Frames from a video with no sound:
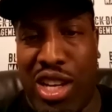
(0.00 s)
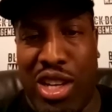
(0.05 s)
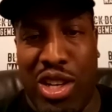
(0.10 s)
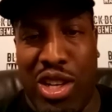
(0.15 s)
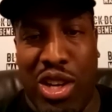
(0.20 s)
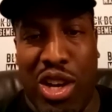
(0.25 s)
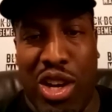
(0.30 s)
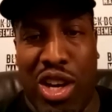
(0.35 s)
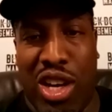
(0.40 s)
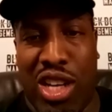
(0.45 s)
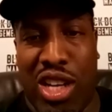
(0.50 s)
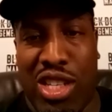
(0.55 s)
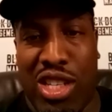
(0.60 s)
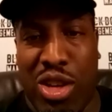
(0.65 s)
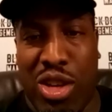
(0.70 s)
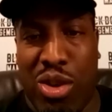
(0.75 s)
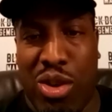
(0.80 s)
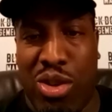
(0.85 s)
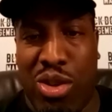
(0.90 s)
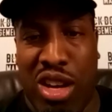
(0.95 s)
lot of
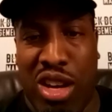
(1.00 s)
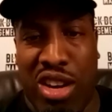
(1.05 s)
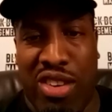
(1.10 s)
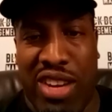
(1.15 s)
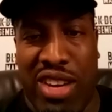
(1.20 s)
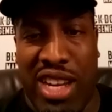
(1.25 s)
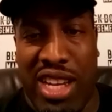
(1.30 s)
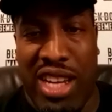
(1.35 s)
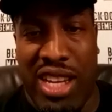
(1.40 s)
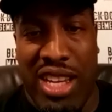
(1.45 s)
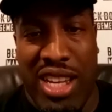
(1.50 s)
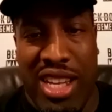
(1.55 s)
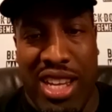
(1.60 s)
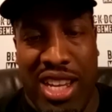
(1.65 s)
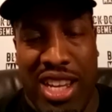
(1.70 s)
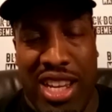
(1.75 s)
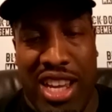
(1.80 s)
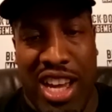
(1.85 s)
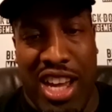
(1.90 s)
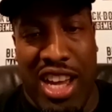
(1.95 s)
skullduggery
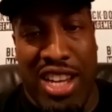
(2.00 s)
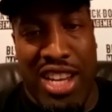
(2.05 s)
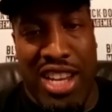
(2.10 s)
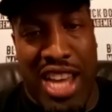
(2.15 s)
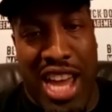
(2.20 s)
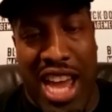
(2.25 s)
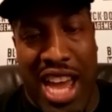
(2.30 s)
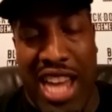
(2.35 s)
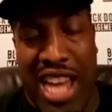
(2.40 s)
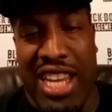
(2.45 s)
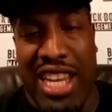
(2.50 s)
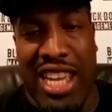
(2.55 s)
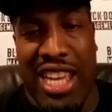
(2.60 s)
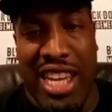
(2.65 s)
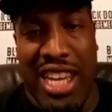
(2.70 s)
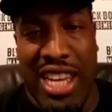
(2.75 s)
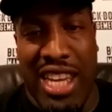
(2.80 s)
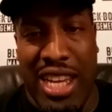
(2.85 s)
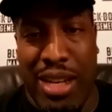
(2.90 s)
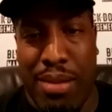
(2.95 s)
underhand
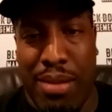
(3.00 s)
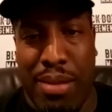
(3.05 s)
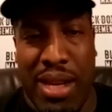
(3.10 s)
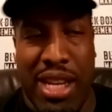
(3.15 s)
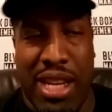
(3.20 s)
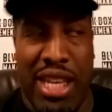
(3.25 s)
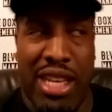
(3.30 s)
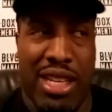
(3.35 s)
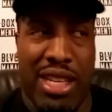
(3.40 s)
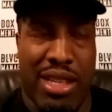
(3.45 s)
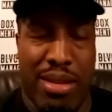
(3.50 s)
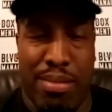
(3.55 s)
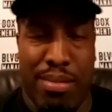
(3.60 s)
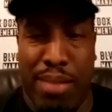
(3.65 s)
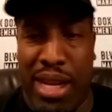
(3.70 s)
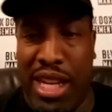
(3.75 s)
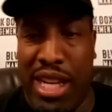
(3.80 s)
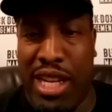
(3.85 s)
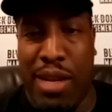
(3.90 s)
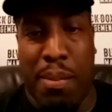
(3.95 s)
here in
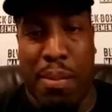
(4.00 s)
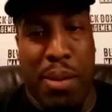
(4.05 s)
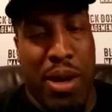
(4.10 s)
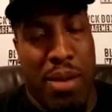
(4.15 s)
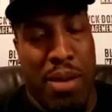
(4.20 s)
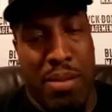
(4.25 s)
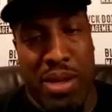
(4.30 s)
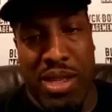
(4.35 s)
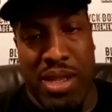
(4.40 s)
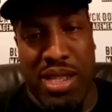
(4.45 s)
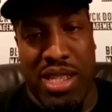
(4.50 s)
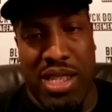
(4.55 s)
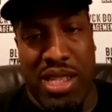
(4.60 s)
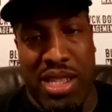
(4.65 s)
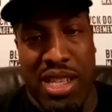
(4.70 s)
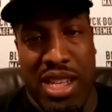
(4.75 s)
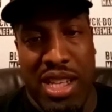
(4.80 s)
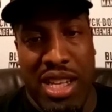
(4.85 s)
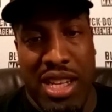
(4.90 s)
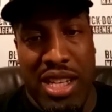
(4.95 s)
many departments
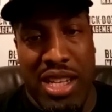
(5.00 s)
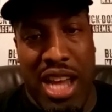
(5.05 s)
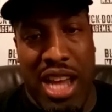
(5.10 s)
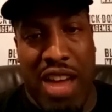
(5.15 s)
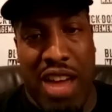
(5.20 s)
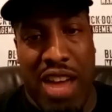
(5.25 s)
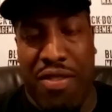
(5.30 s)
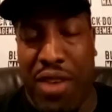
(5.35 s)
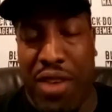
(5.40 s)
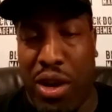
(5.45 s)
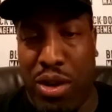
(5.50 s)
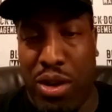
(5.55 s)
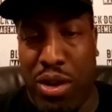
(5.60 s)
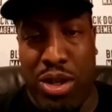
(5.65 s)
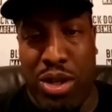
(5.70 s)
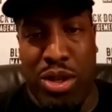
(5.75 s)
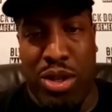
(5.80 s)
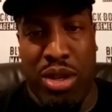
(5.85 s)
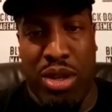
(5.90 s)
that have failed